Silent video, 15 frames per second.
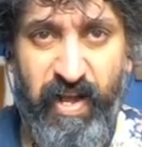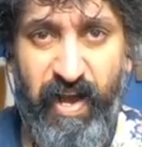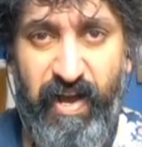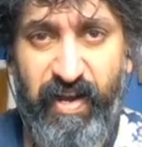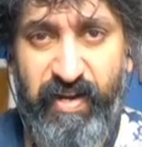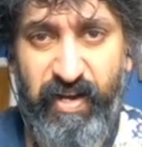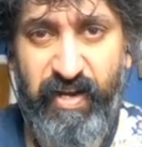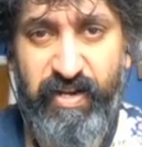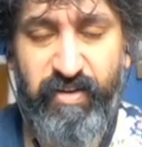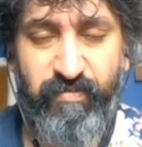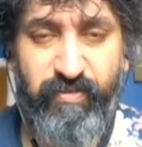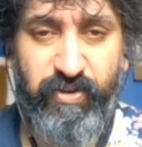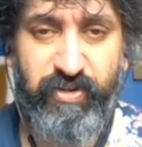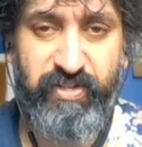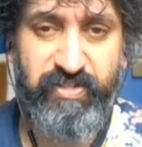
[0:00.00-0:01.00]
Our kind
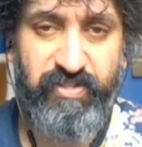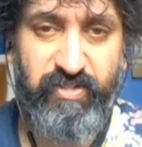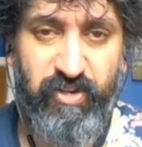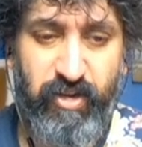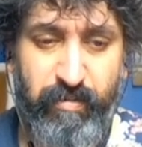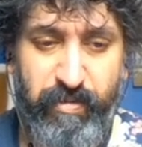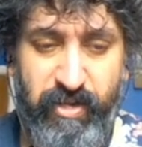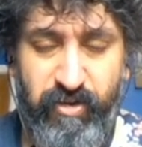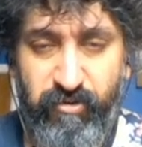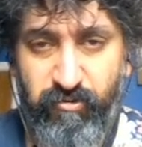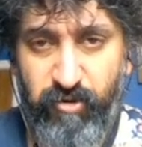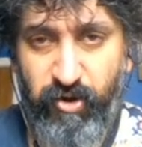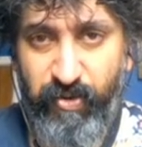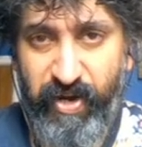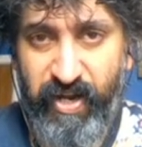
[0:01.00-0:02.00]
of focus has got to be on
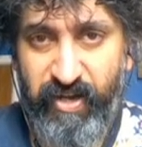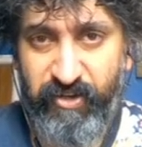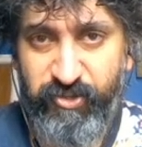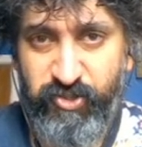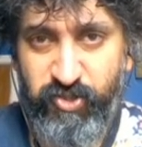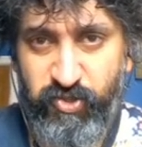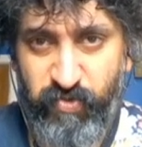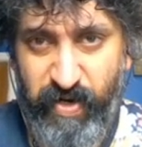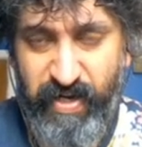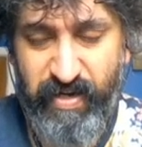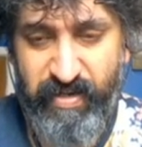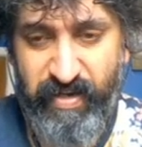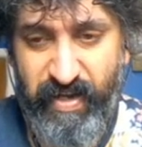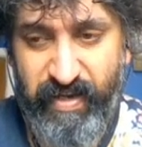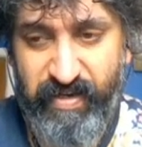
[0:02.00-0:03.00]
growing our
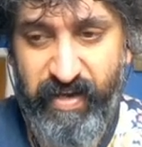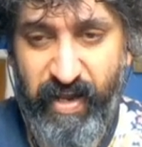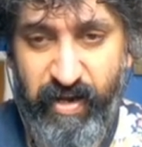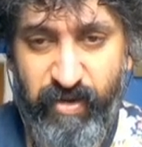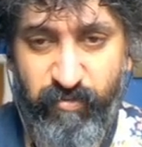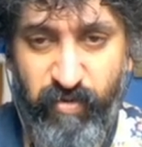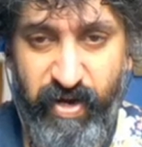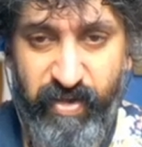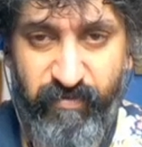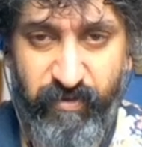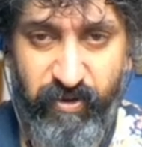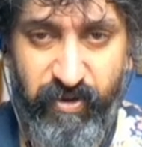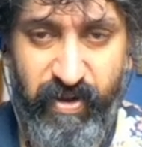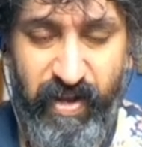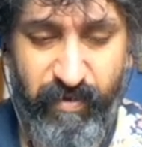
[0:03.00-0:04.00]
strength and getting ready
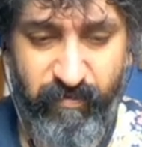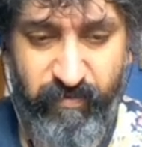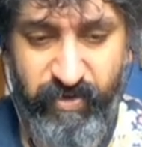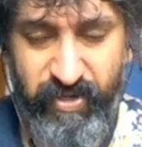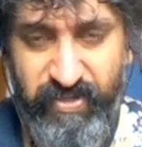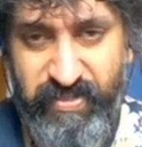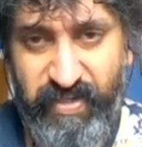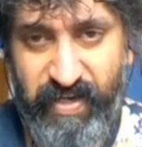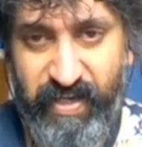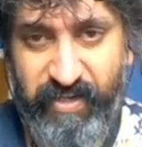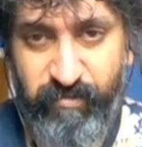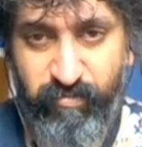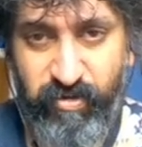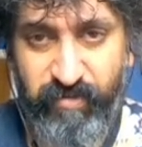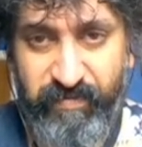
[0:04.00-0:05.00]
for first
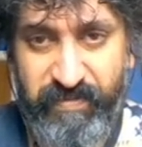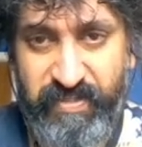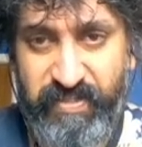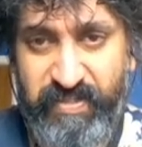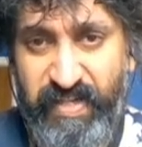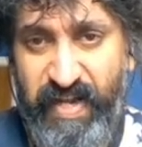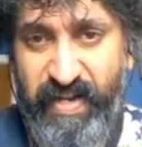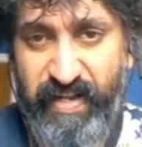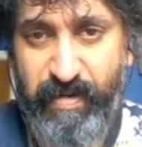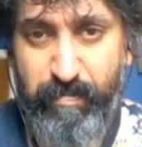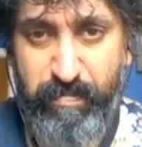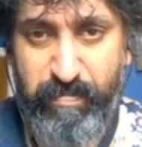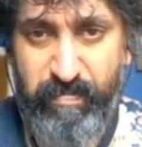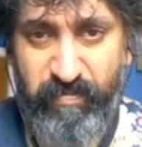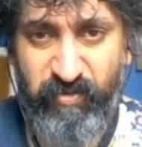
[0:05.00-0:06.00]
Clash of Provinces and
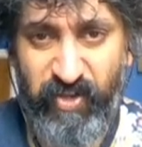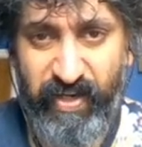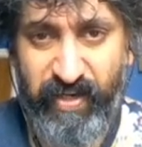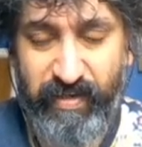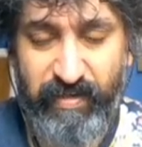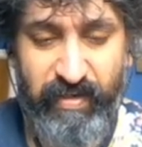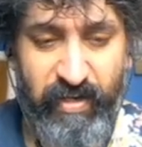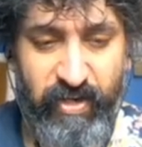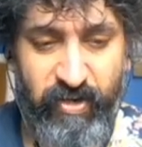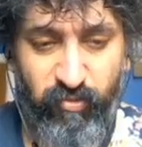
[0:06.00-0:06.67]
then second